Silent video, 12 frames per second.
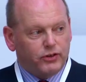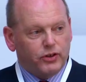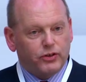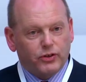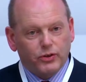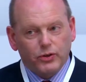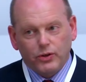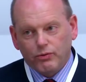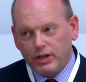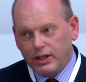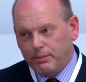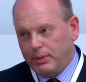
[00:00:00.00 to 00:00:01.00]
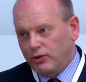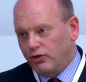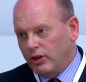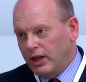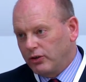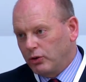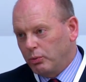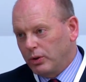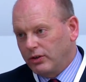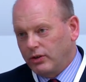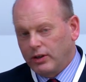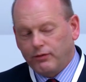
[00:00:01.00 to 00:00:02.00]
just to recapitulate on what I
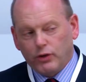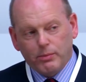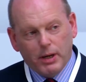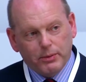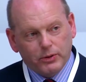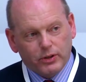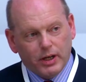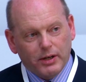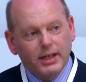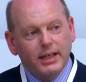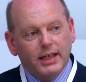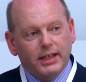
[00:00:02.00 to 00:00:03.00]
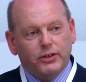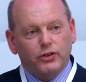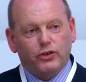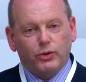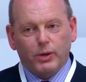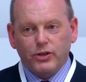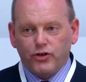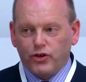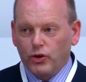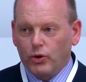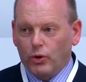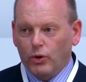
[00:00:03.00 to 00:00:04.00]
said a few moments ago, it is to
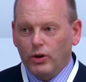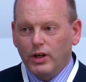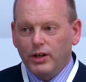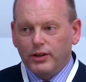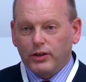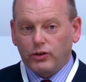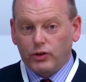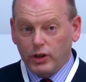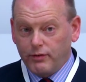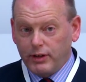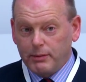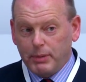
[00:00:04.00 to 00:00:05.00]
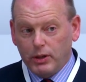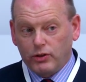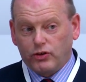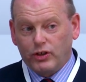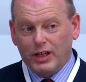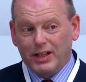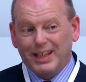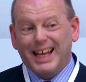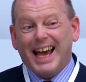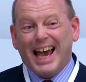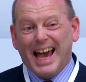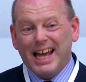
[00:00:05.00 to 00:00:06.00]
ensure that serving personnel
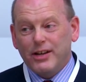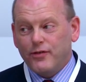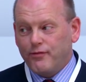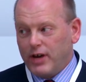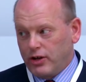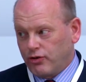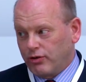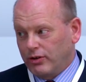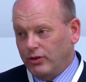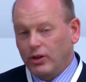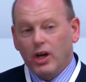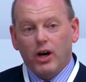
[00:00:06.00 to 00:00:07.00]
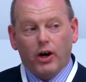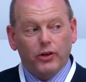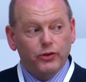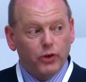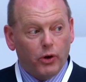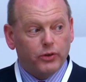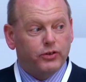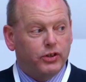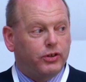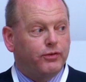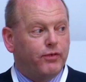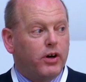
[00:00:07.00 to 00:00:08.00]
and veterans are not
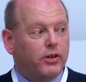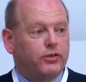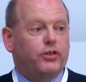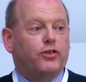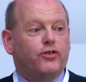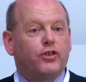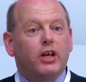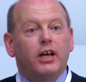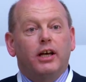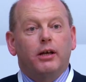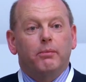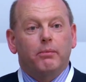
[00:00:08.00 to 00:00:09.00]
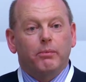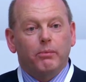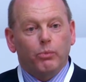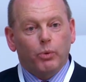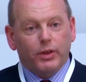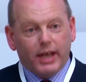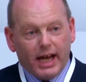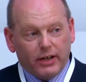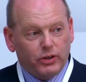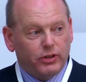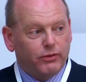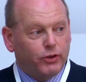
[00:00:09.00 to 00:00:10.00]
disadvantaged with the
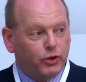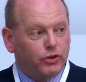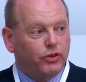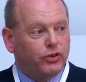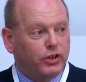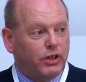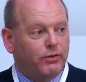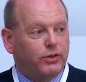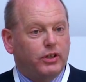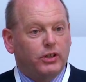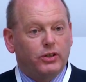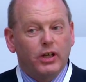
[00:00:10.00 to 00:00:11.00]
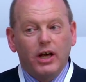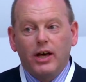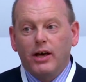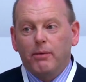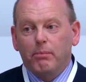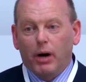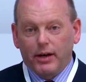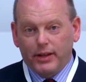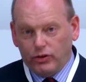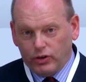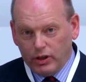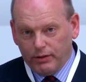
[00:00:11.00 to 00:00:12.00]
access of goods and services by their
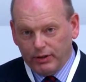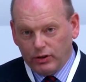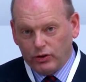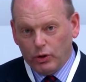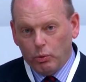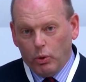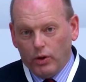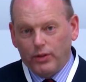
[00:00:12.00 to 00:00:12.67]
service. So what